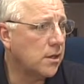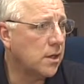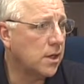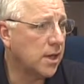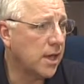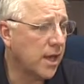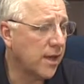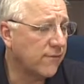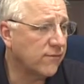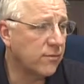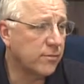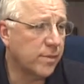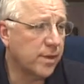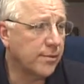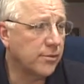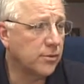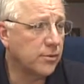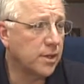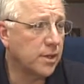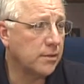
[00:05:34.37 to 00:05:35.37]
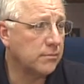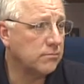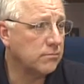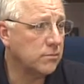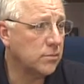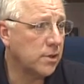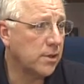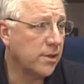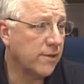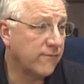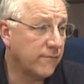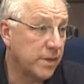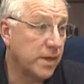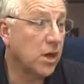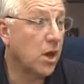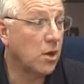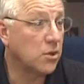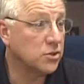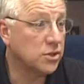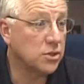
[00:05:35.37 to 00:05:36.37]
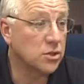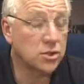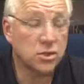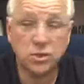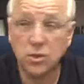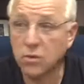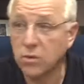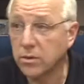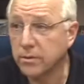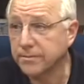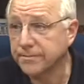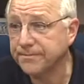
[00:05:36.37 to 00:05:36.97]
account for people that have been lost in the storm.